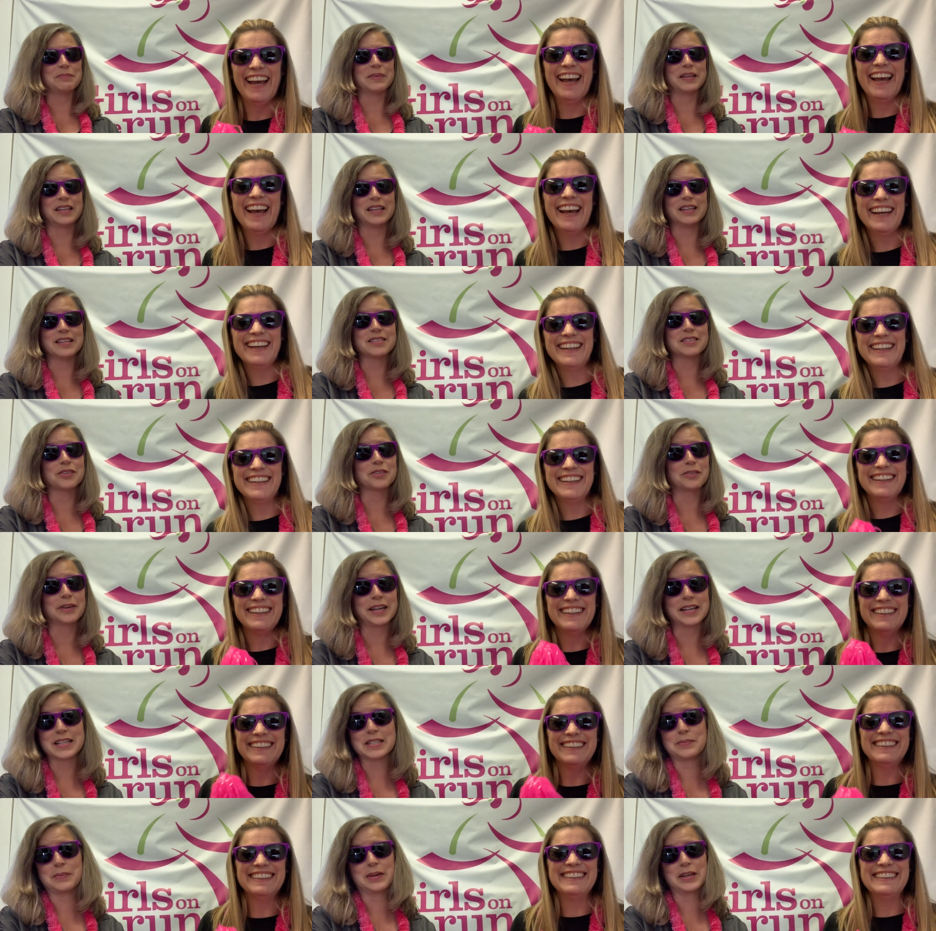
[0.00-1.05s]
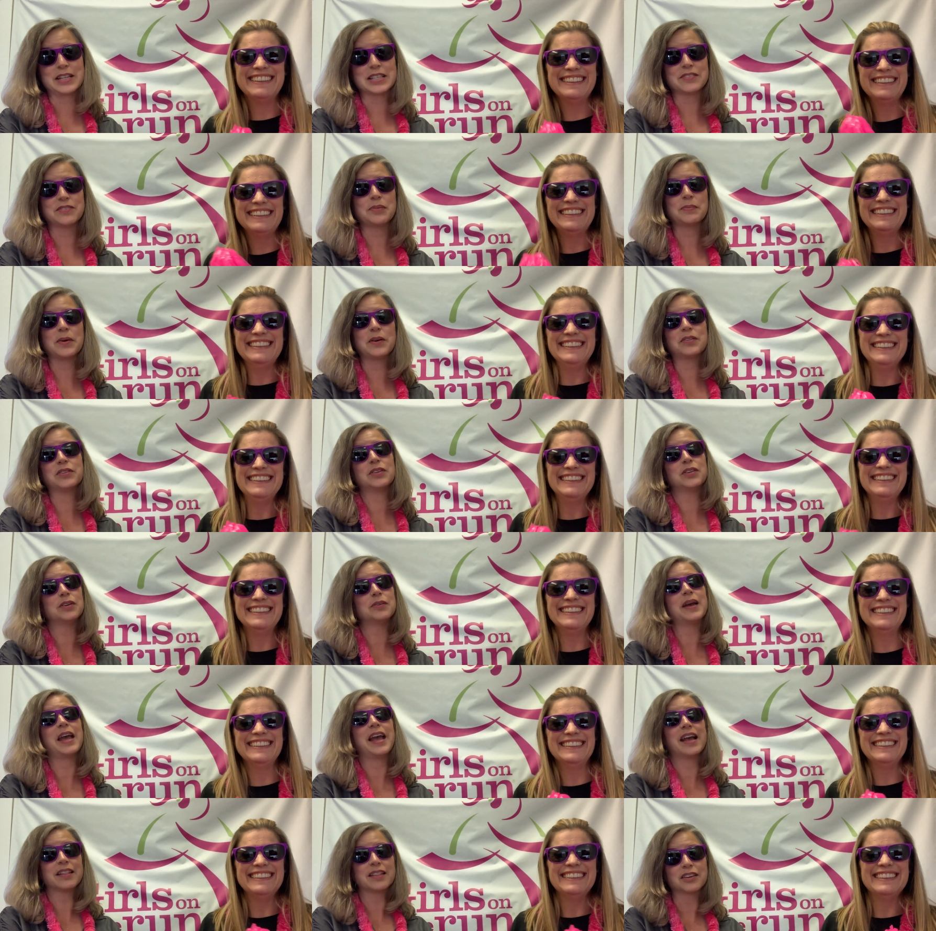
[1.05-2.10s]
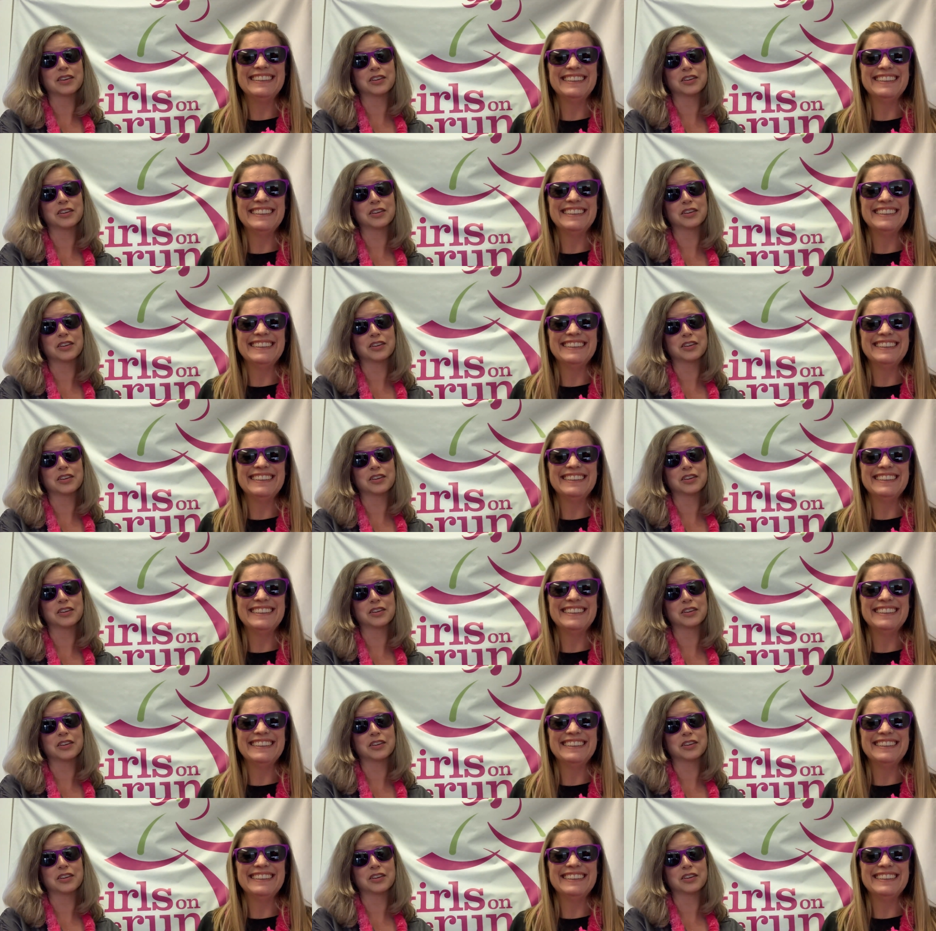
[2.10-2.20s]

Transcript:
Speaker 1: is a great experience for both you and the